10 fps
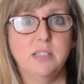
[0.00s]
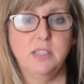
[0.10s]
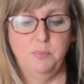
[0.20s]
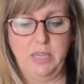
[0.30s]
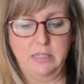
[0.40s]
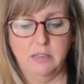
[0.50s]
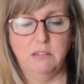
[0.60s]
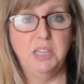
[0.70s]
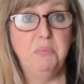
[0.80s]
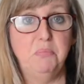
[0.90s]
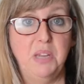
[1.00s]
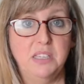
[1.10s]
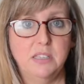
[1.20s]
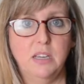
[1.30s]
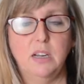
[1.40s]
it's basically
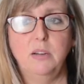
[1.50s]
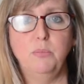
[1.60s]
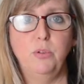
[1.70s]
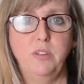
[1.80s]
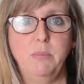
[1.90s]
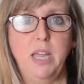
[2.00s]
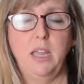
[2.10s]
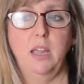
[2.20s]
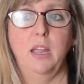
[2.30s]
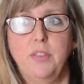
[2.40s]
basic movie making.